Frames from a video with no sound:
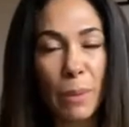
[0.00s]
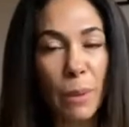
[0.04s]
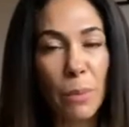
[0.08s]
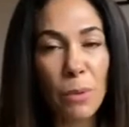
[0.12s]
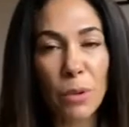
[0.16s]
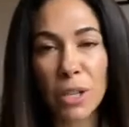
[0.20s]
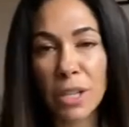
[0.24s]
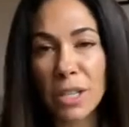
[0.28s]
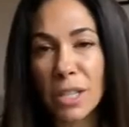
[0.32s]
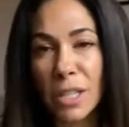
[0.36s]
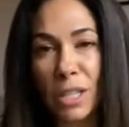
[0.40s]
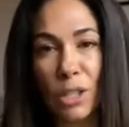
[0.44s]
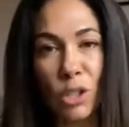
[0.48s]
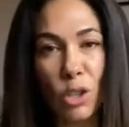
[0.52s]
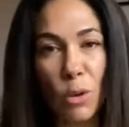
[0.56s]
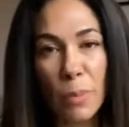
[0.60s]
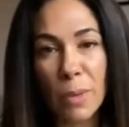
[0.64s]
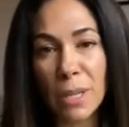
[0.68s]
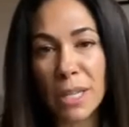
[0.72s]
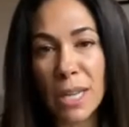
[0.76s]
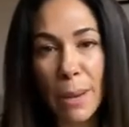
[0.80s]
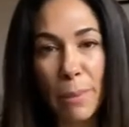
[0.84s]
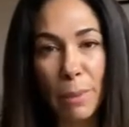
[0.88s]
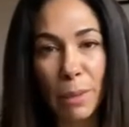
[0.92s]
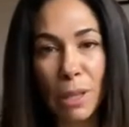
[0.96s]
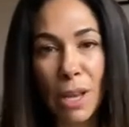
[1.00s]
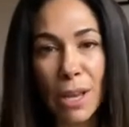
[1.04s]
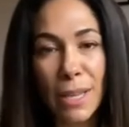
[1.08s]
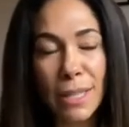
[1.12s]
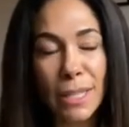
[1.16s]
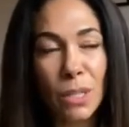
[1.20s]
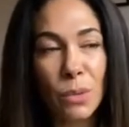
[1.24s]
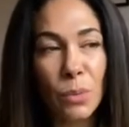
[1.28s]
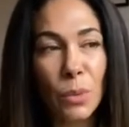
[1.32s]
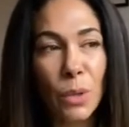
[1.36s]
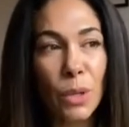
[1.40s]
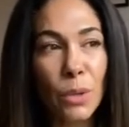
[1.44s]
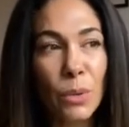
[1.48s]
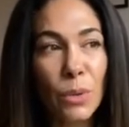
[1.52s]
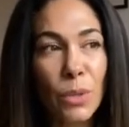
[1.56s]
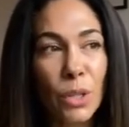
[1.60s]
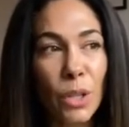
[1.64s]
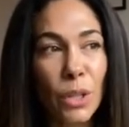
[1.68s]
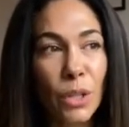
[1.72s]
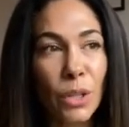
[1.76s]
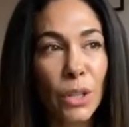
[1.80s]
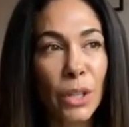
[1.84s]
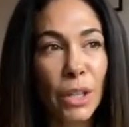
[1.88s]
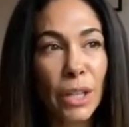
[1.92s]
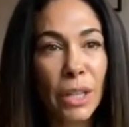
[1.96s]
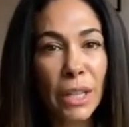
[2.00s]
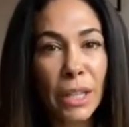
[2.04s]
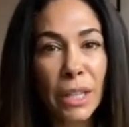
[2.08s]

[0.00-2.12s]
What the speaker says: My body does not metabolize it well. So